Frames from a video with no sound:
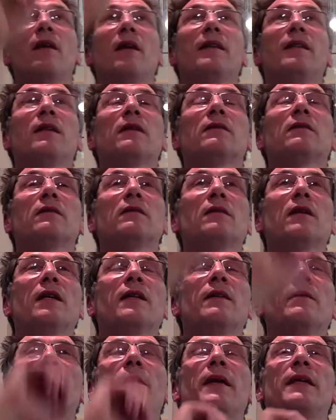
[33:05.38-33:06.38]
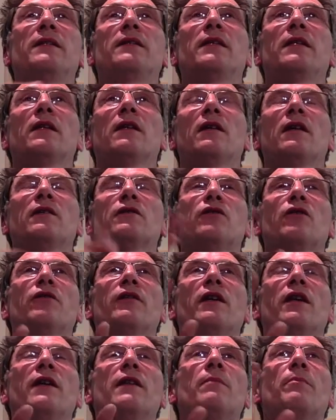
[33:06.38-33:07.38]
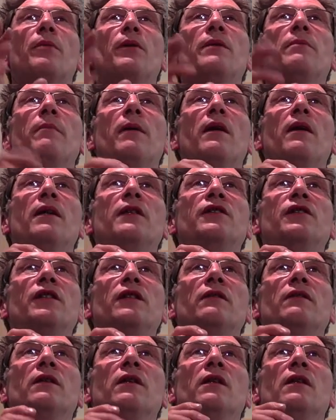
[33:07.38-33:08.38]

like the print behind you,